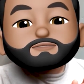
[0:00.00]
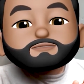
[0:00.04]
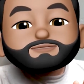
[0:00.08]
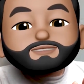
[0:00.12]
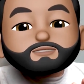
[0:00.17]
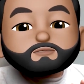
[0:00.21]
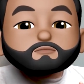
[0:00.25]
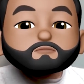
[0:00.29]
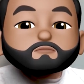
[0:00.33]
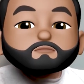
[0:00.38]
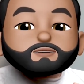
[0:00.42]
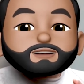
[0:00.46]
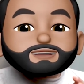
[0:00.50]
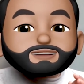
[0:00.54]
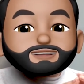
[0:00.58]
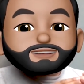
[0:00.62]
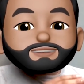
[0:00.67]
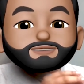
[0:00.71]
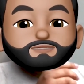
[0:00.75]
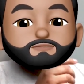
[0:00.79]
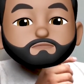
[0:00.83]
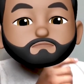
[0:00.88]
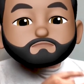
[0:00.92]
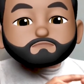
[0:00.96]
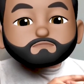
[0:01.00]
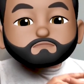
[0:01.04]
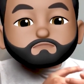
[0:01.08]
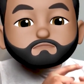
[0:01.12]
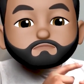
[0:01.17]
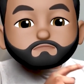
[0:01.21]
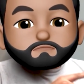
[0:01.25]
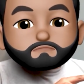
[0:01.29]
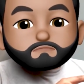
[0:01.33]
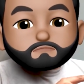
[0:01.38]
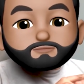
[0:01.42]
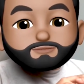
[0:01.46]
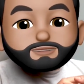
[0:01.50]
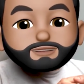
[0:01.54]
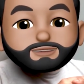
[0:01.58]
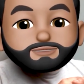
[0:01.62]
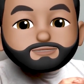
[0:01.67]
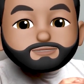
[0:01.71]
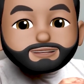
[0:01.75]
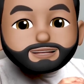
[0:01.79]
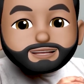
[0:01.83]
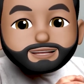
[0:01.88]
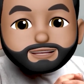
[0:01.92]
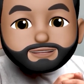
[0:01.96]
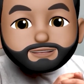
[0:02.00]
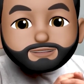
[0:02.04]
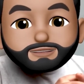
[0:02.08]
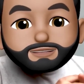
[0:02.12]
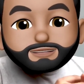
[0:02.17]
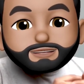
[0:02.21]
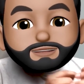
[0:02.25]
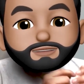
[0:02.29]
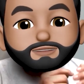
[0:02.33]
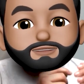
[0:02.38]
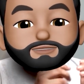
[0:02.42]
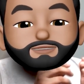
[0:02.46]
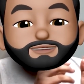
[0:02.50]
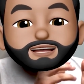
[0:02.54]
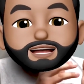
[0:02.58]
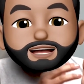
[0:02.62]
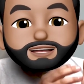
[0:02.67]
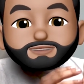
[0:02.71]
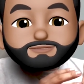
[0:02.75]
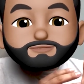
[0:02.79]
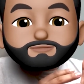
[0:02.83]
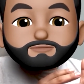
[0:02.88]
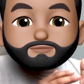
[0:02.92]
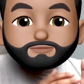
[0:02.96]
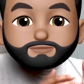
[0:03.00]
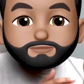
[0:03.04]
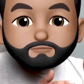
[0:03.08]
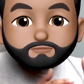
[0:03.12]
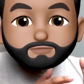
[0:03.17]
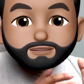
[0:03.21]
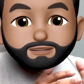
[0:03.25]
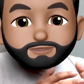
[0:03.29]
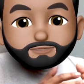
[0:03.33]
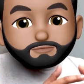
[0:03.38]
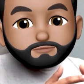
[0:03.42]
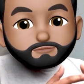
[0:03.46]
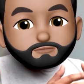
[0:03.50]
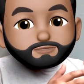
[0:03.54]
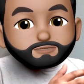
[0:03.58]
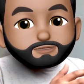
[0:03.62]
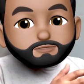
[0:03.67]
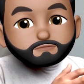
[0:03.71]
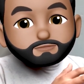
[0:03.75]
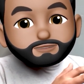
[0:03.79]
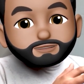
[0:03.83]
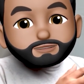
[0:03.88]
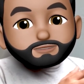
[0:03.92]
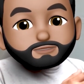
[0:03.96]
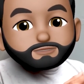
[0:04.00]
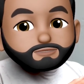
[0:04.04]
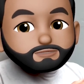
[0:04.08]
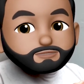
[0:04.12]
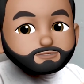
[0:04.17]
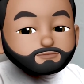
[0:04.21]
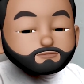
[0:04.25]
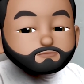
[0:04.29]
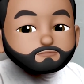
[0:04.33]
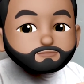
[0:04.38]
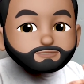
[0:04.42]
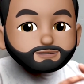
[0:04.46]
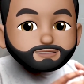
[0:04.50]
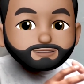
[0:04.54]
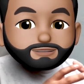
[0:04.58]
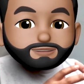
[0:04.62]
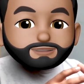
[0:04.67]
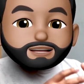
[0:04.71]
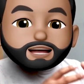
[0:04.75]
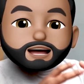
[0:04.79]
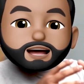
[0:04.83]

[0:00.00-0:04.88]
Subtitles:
so what this printer is, it's an actual direct to garment. Well, it's an